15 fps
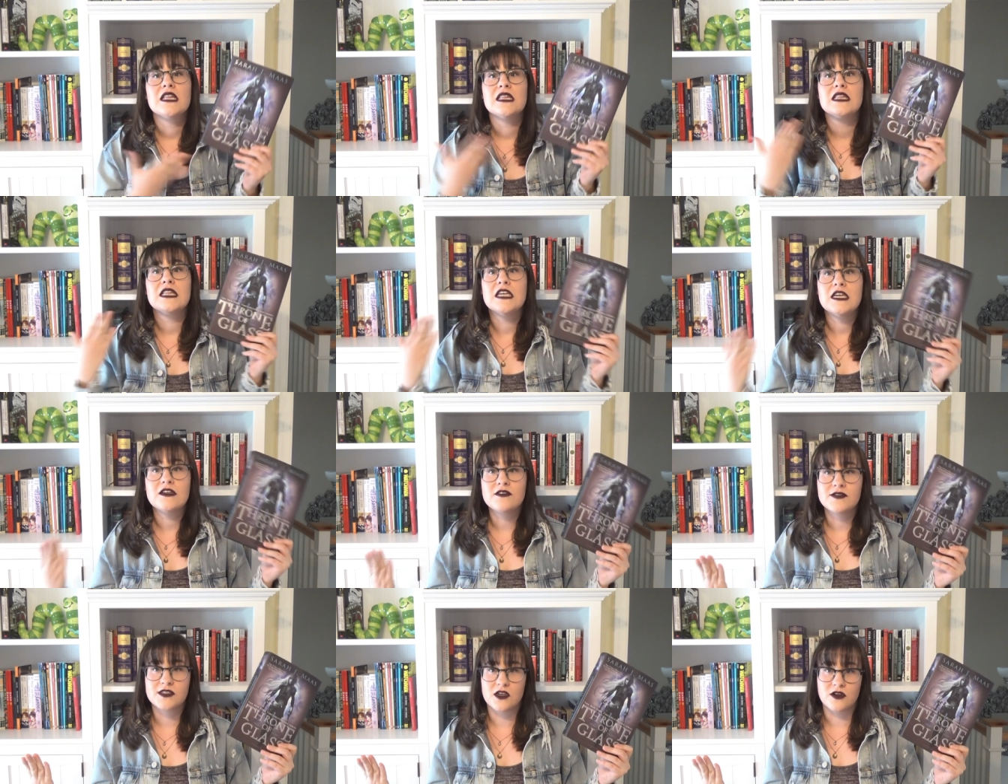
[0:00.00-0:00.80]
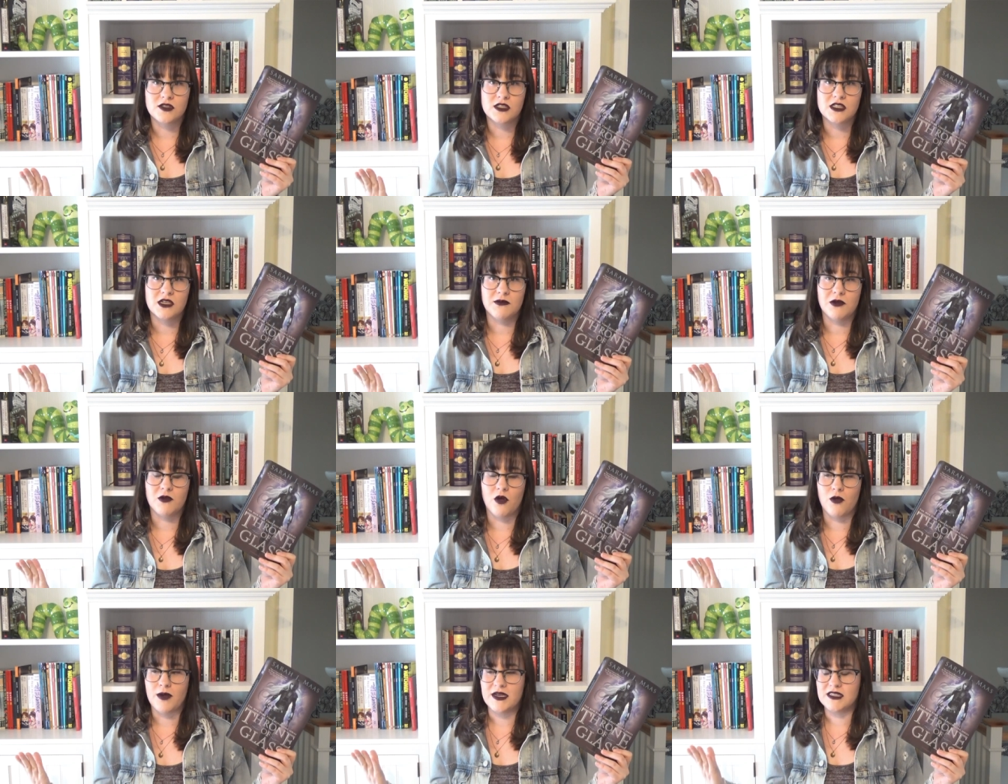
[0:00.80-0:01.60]
lives on steamy
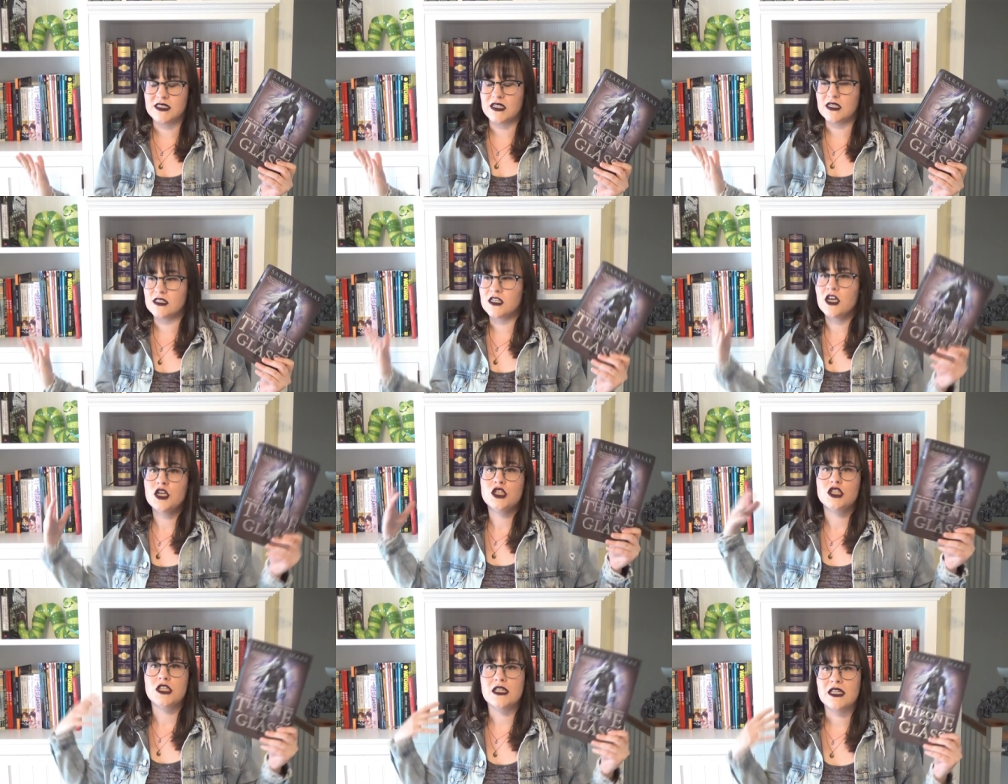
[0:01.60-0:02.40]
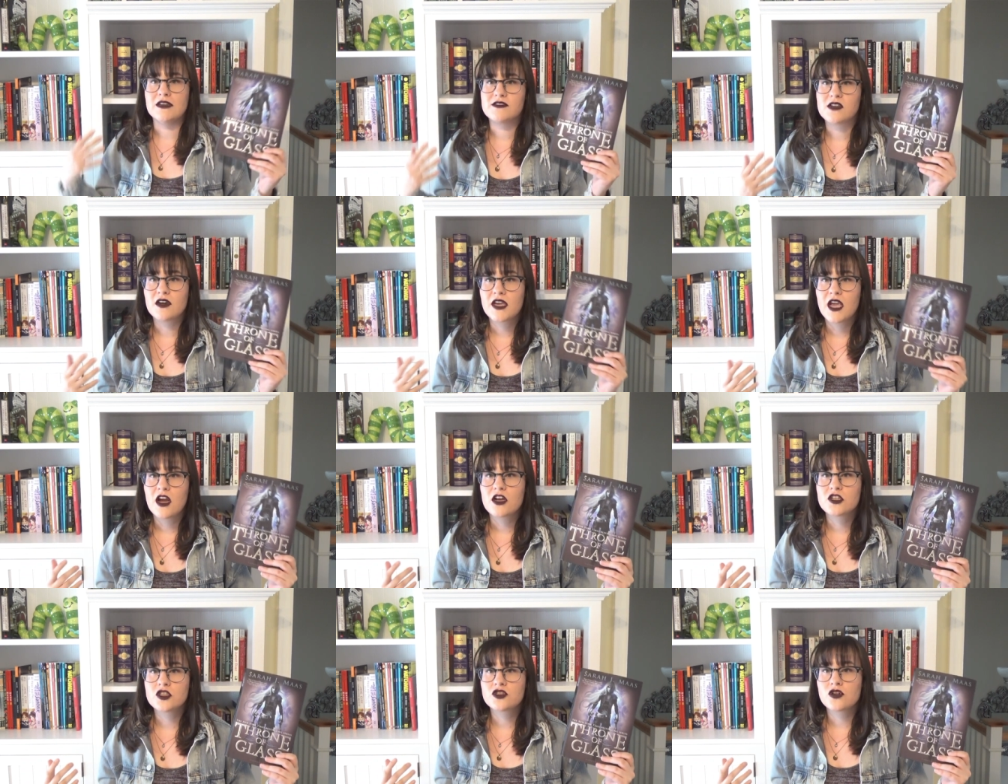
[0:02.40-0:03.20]
romances. She lives on
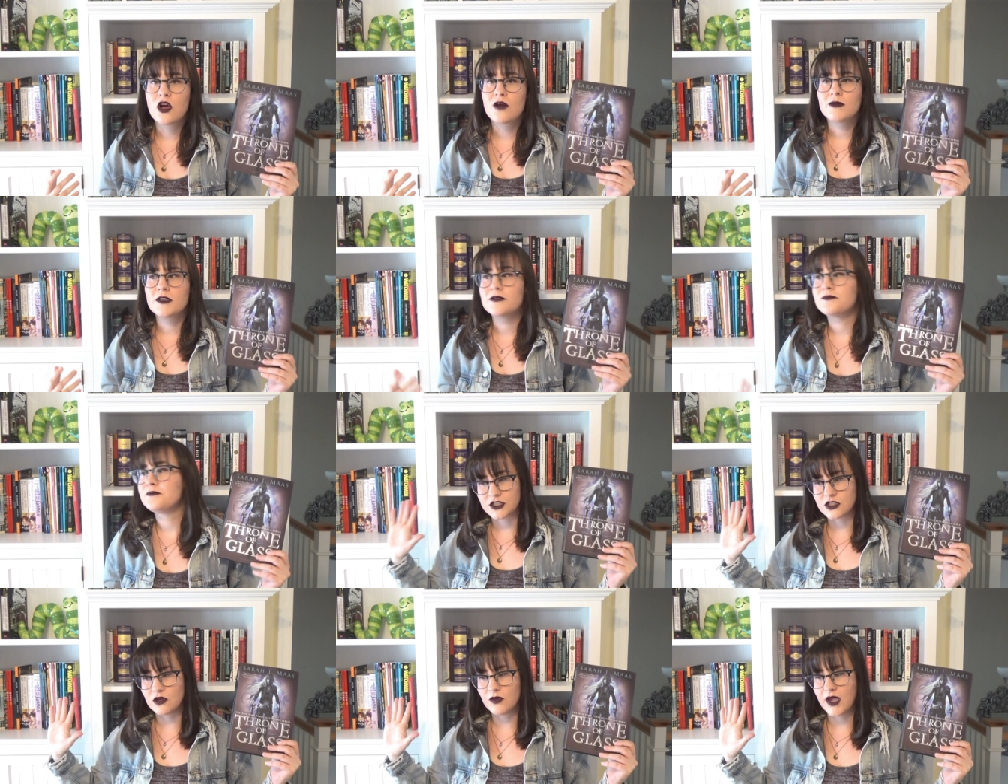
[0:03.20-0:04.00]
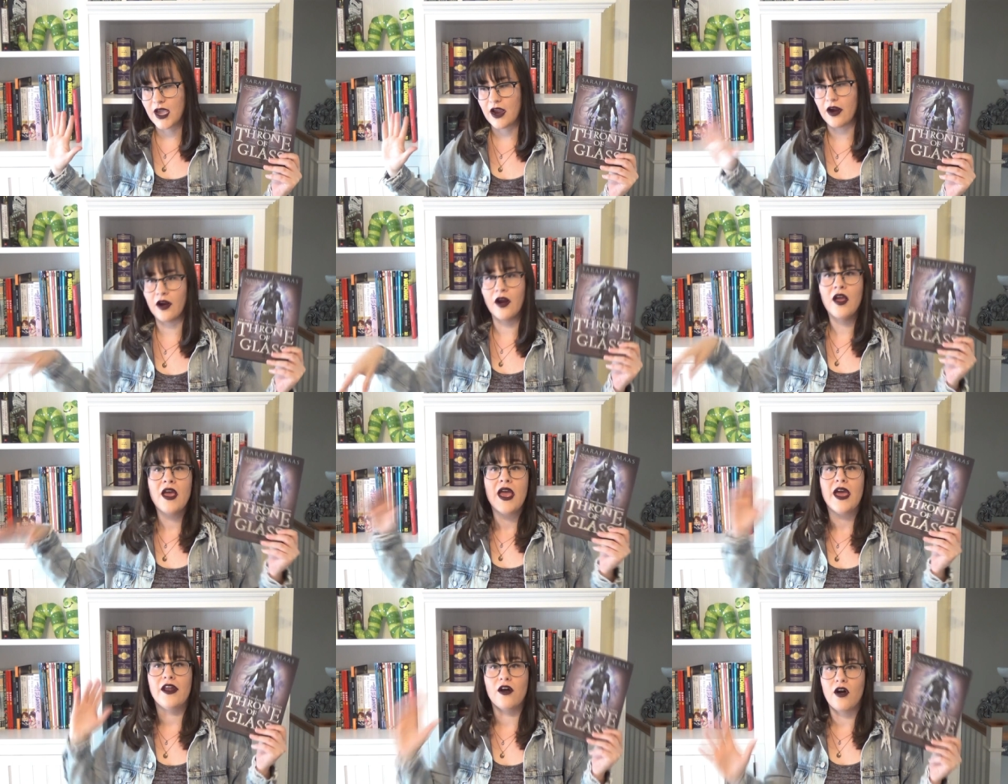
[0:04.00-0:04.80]
character drama. Just don't care.
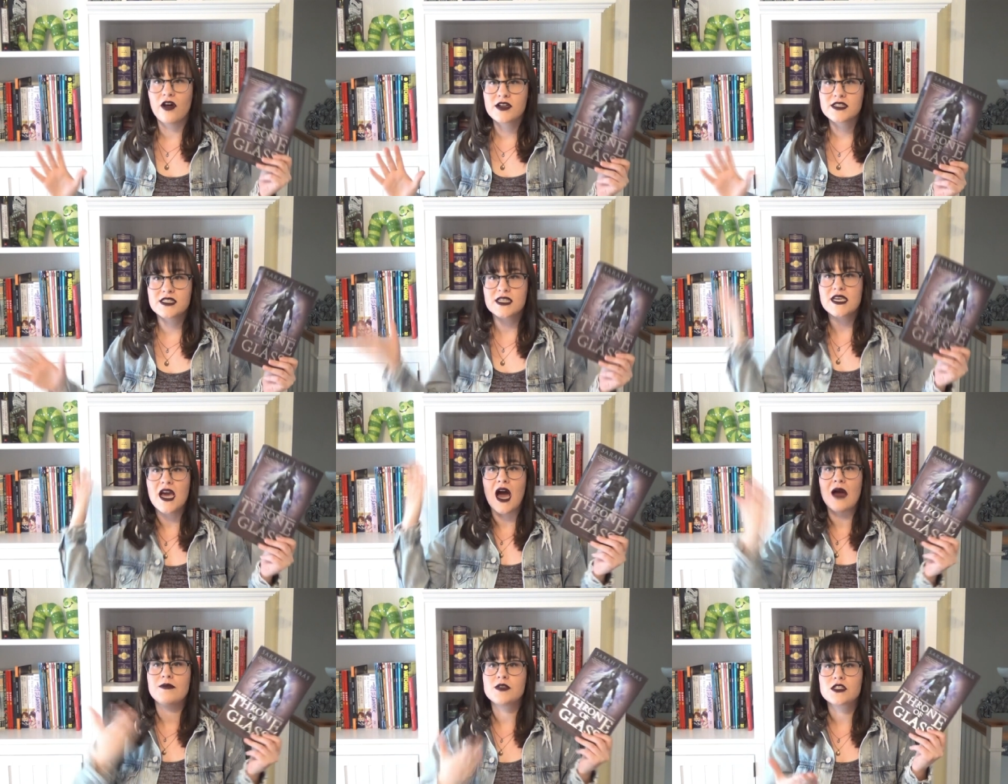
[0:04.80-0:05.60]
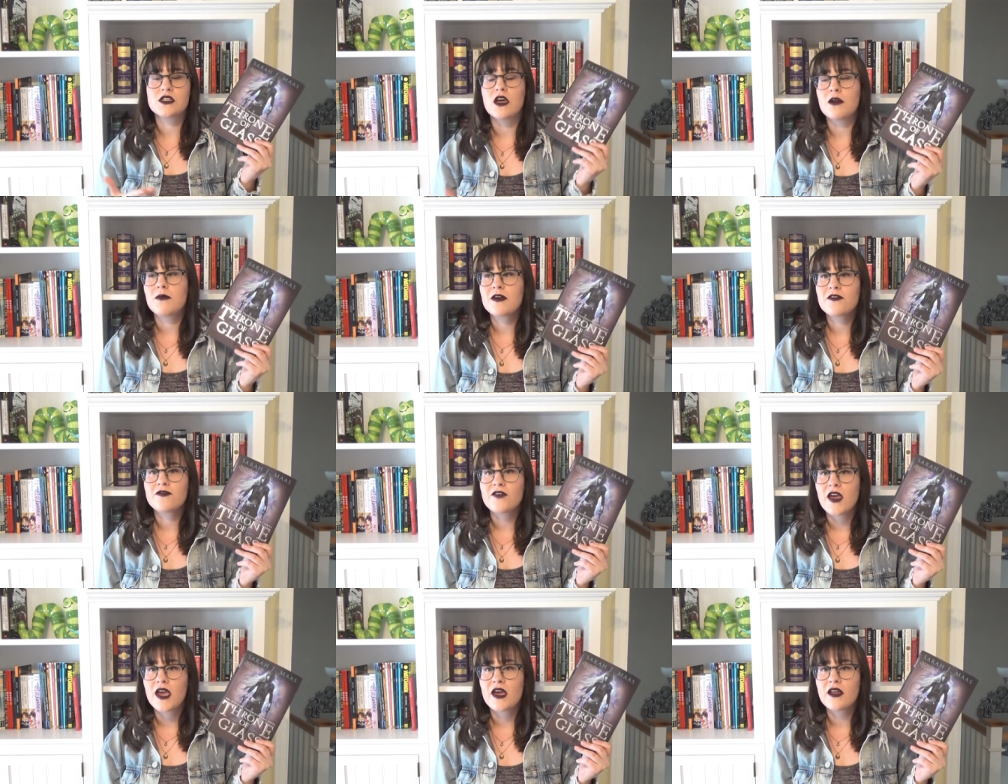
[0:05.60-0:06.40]
And honestly, I'm just not a big
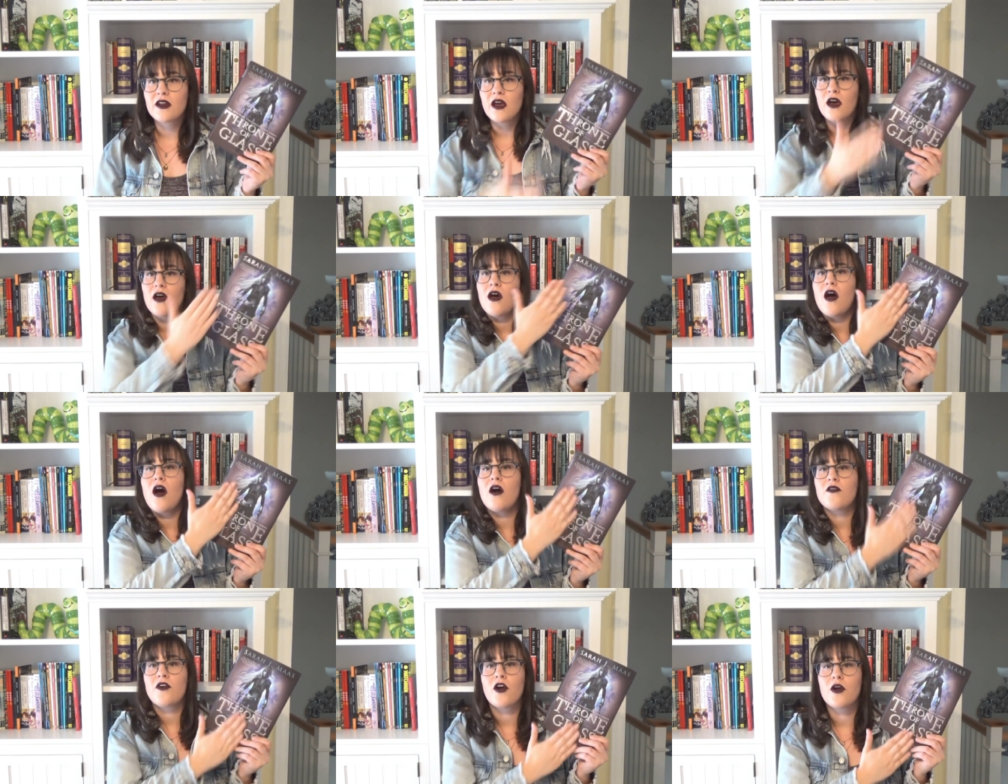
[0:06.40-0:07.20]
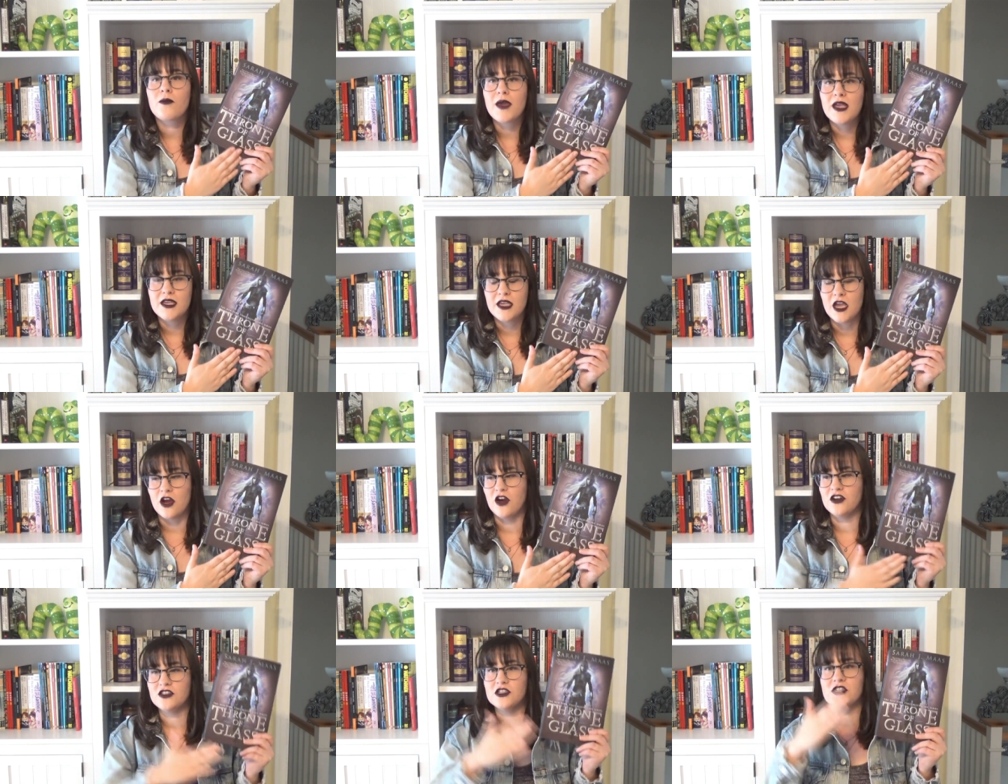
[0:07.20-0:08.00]
fan of her main
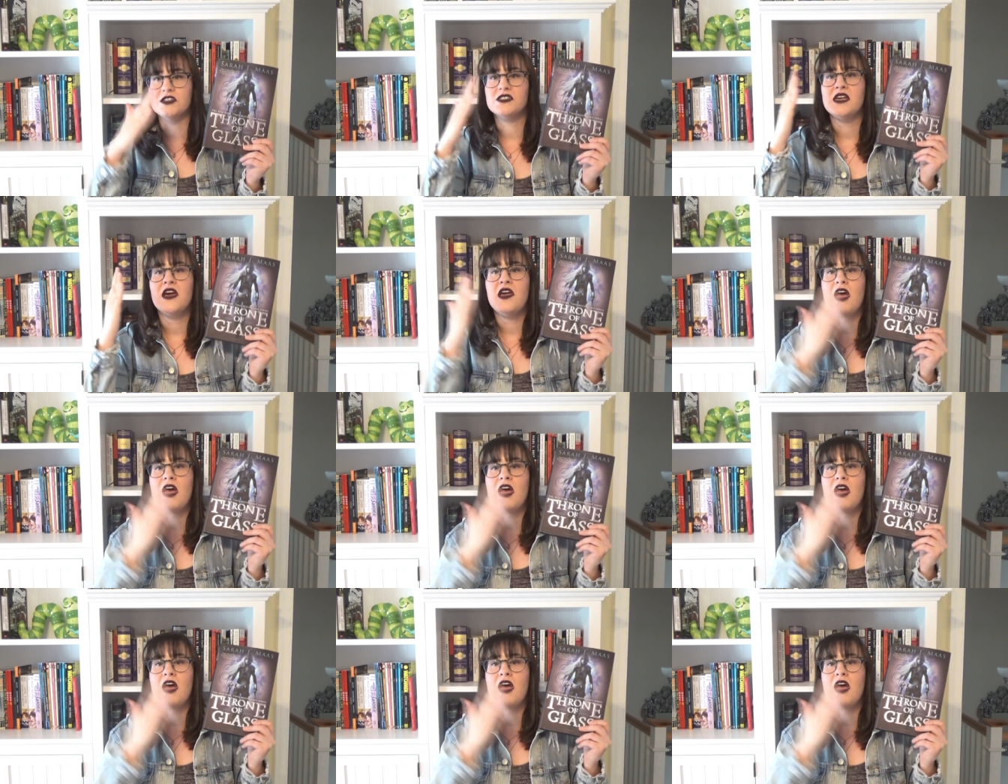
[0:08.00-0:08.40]
characters.